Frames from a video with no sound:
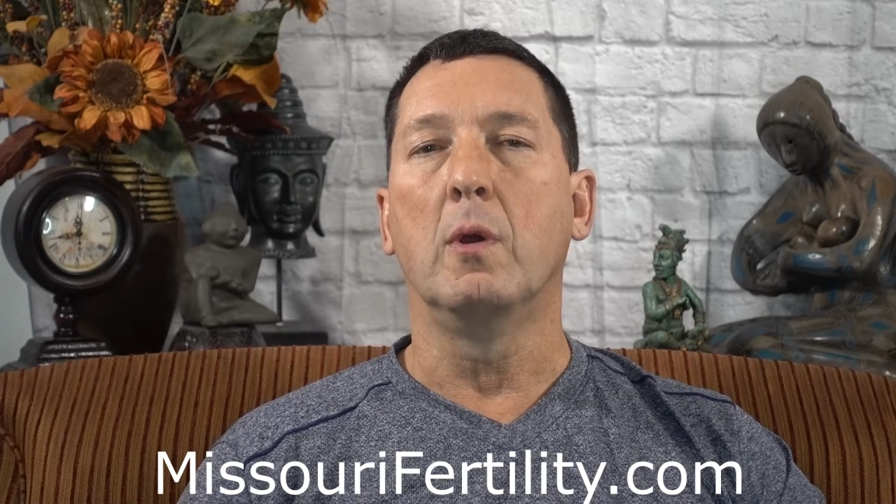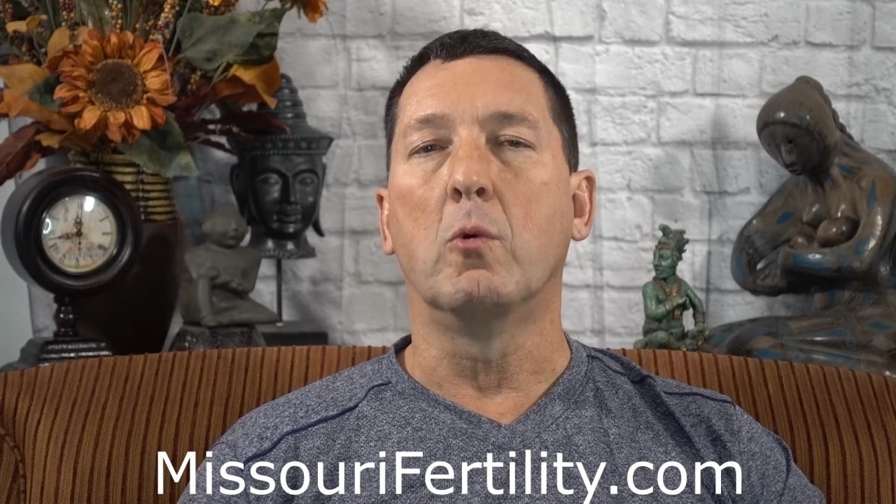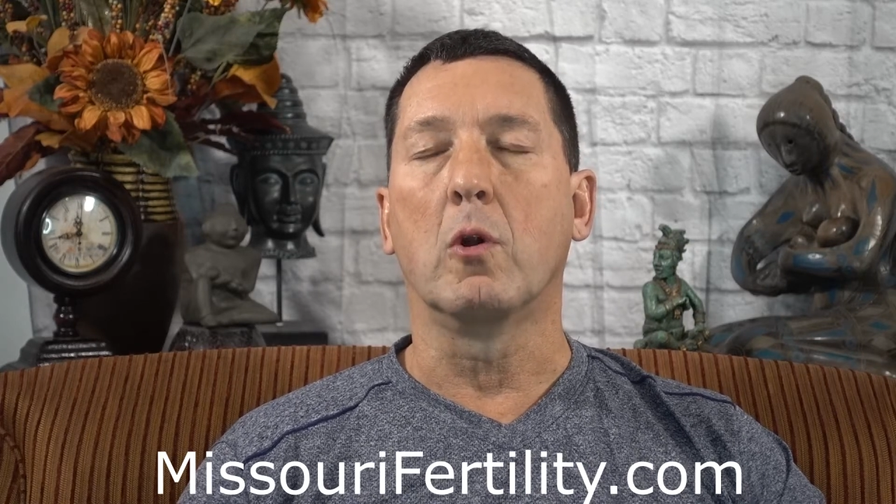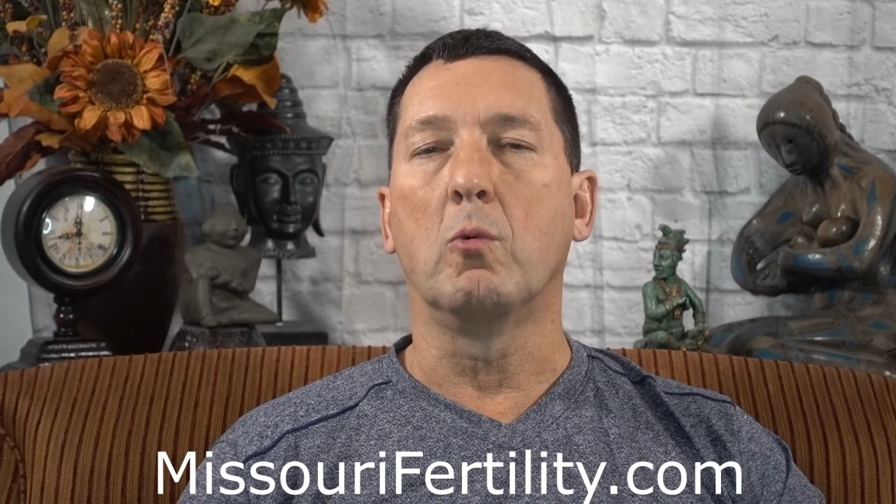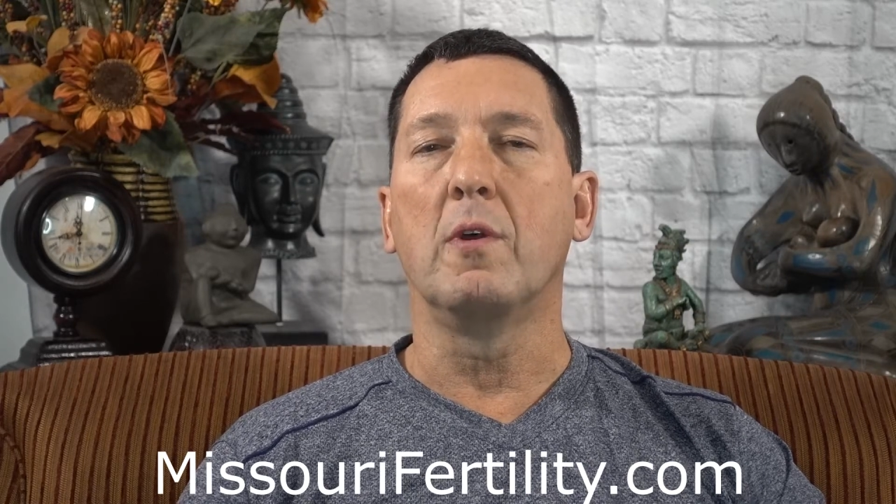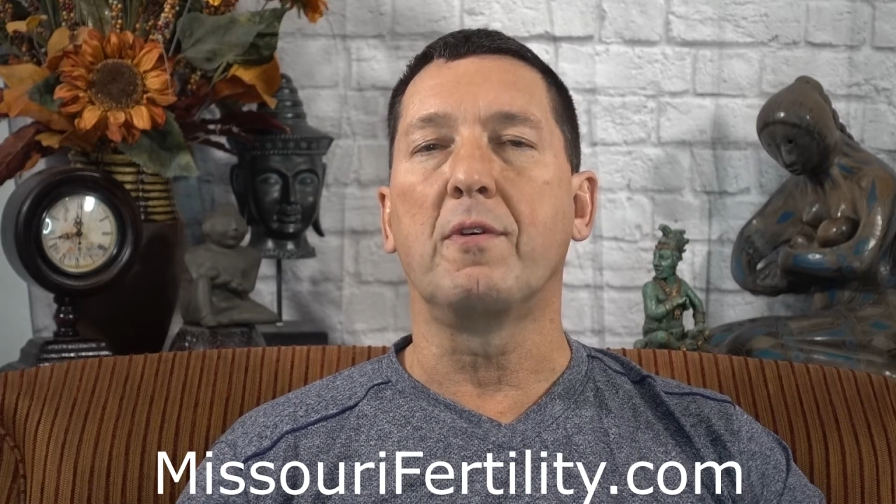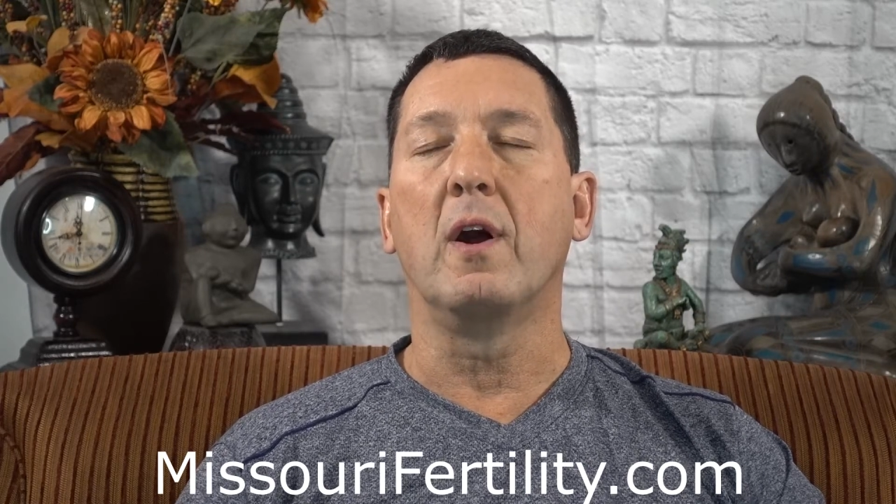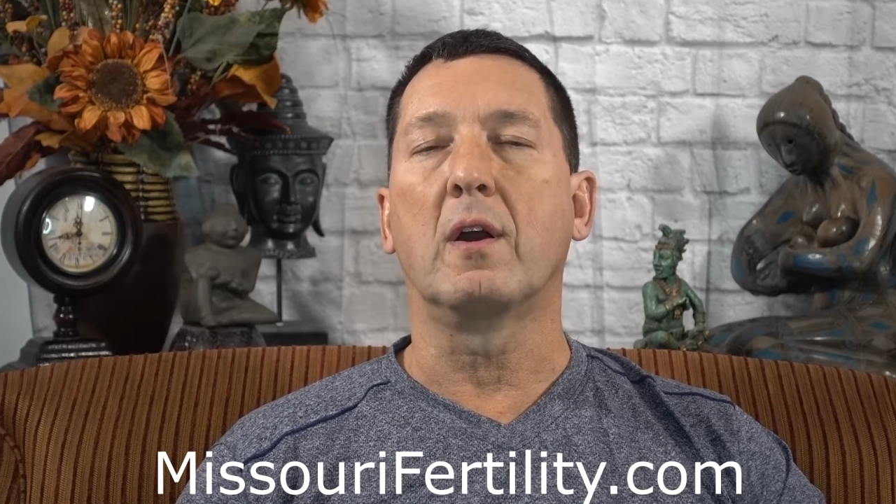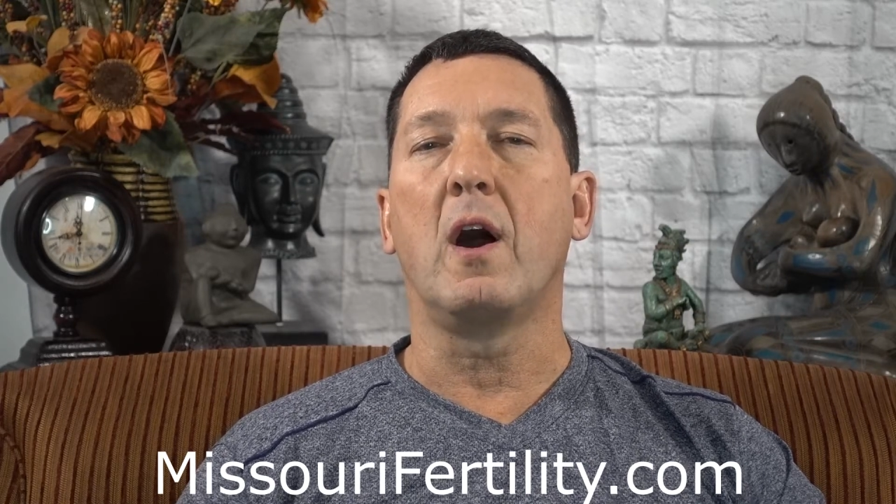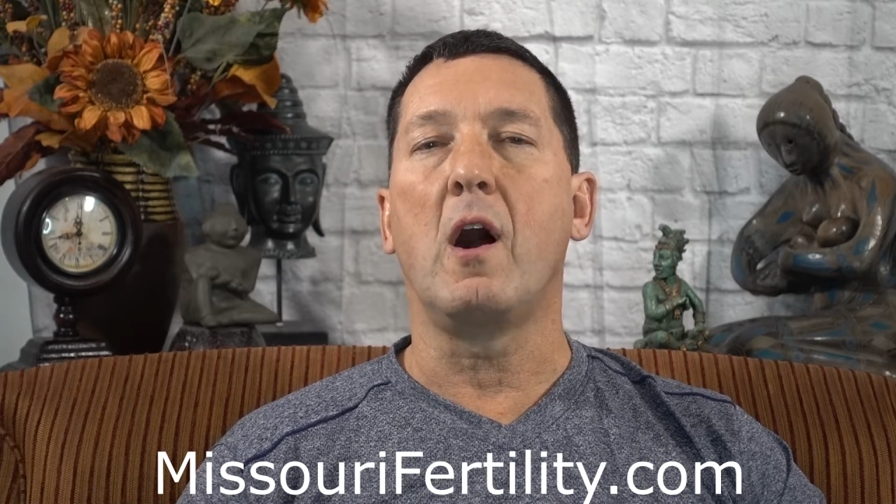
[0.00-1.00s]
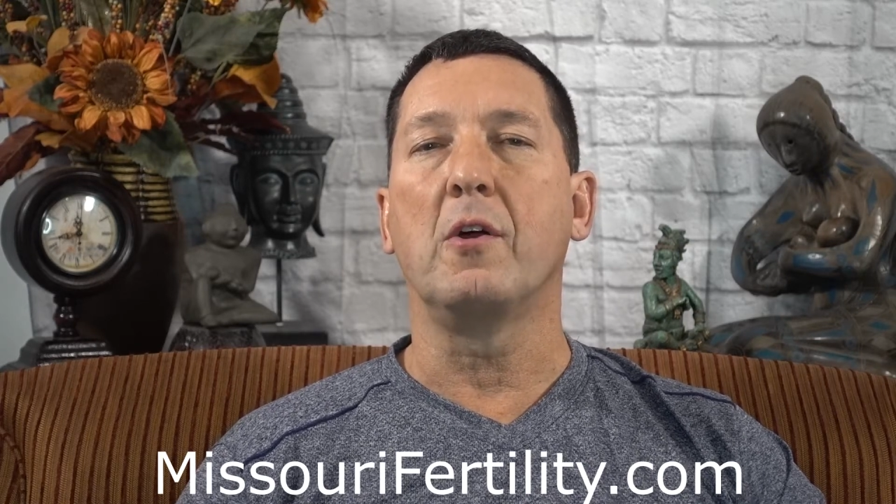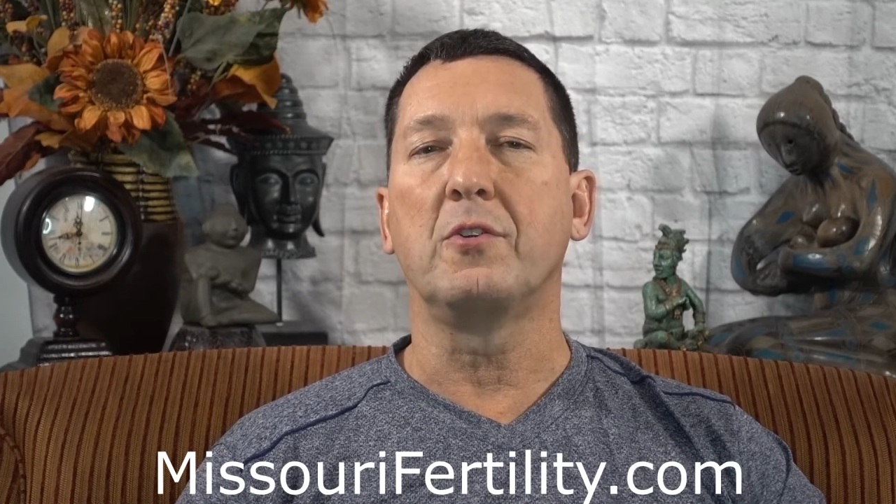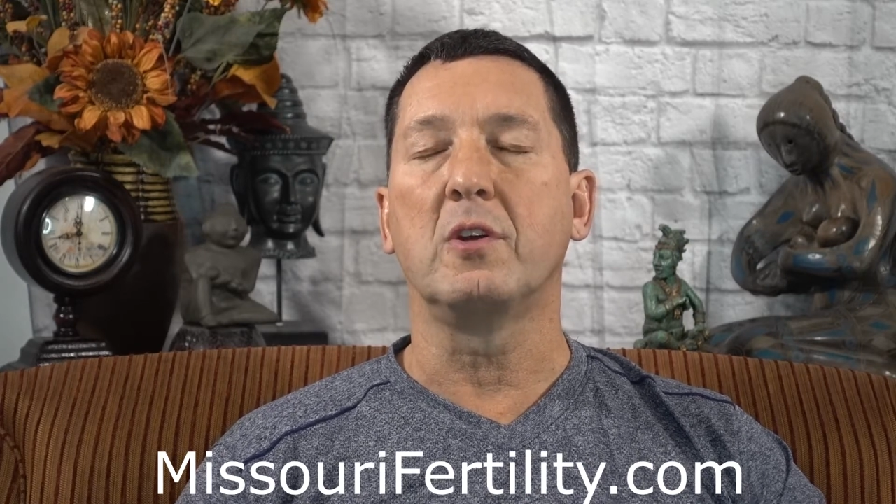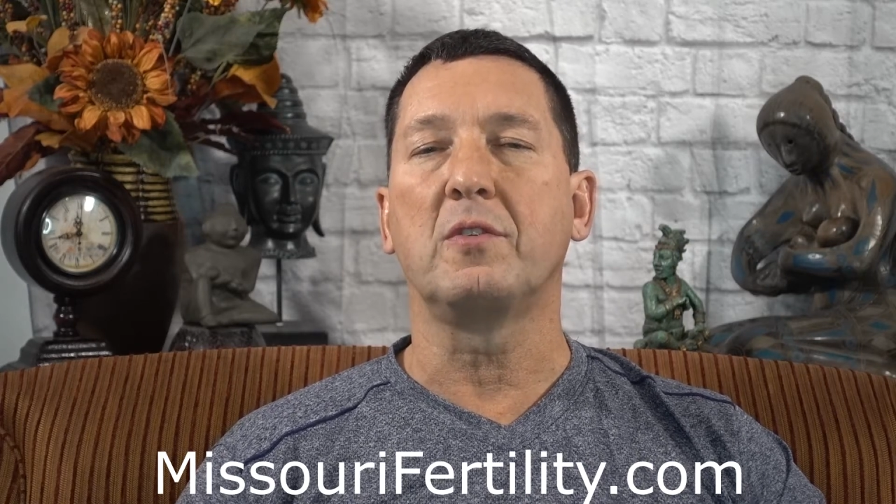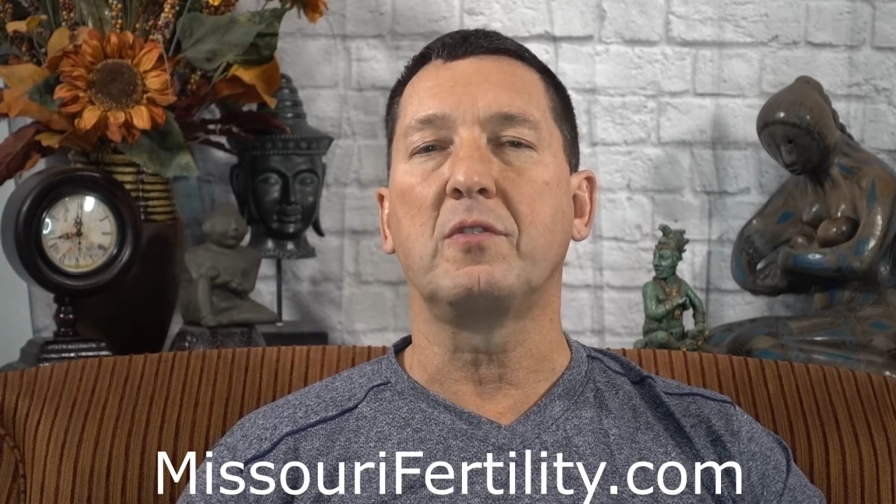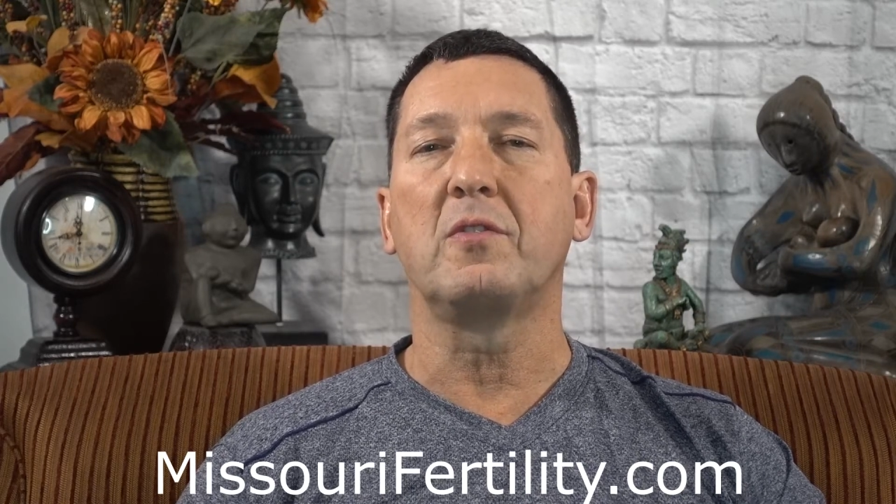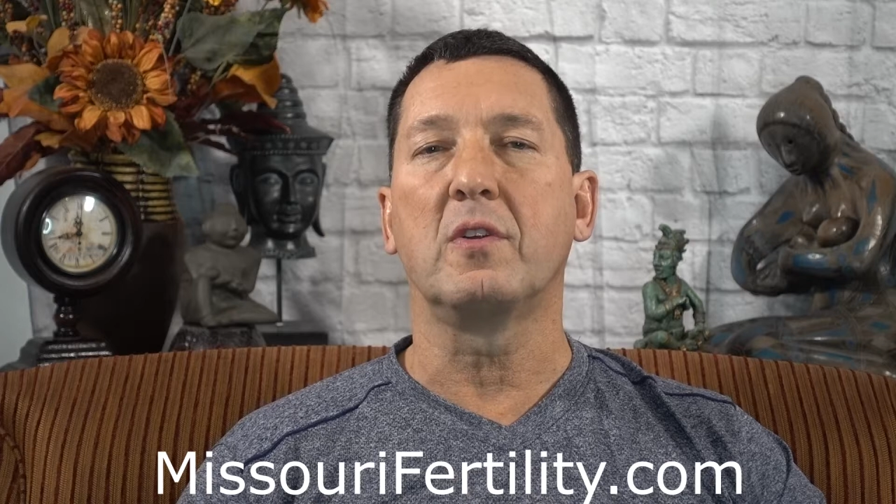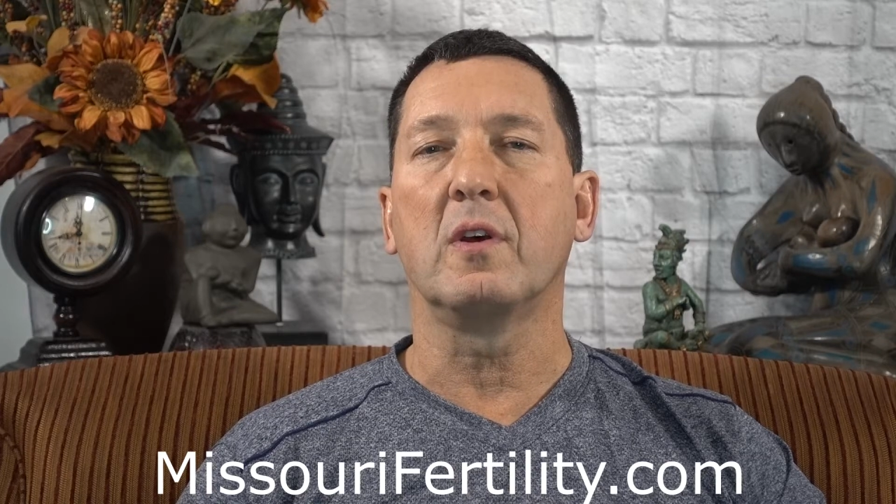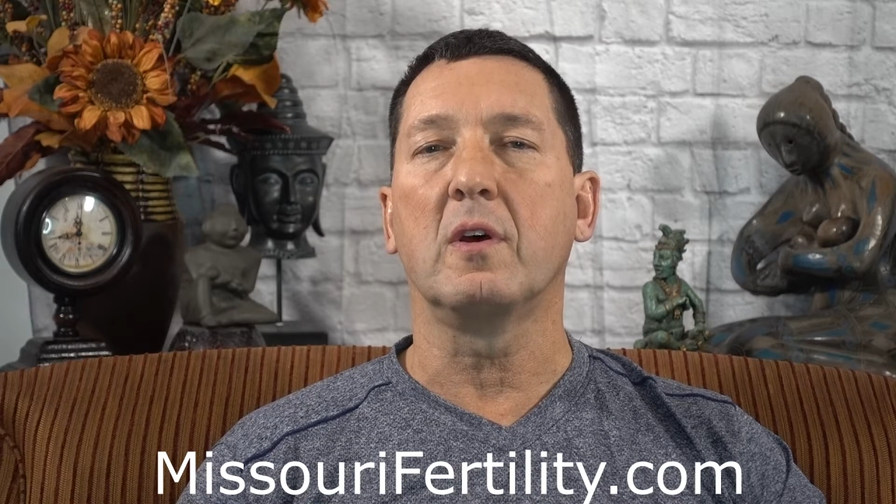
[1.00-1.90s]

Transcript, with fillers: work with oncologists